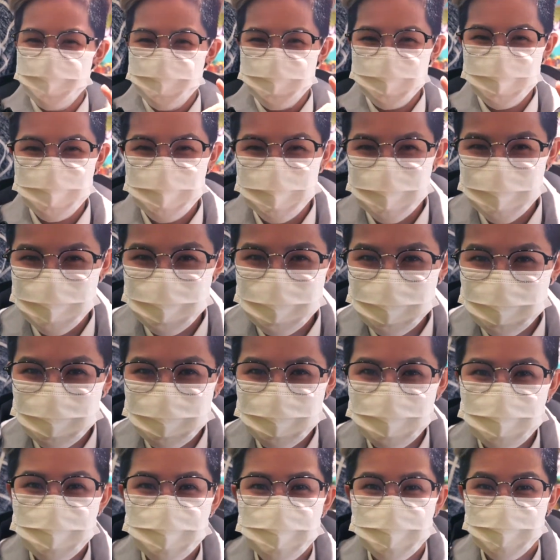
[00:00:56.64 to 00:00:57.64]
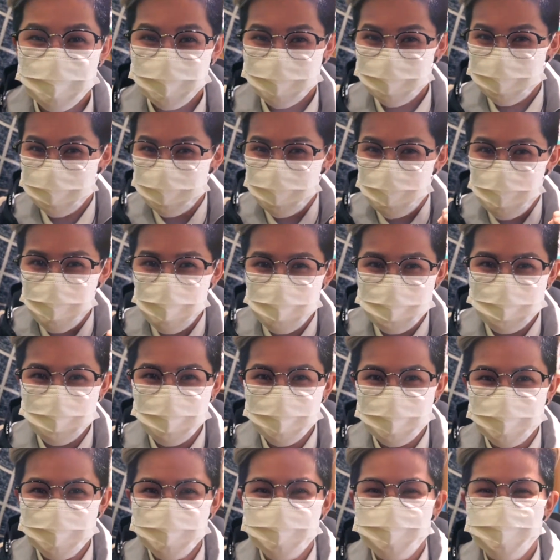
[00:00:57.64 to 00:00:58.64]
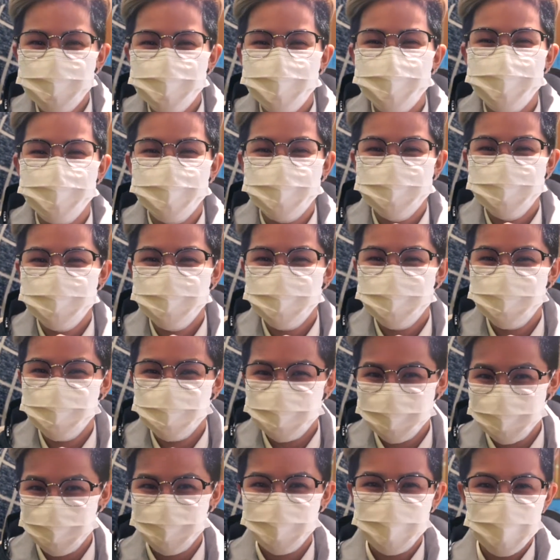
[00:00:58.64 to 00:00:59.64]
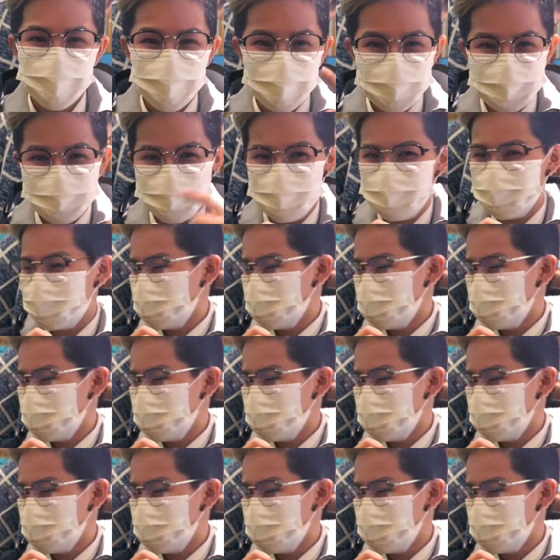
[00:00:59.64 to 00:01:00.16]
Now, it's applicant turn. Come.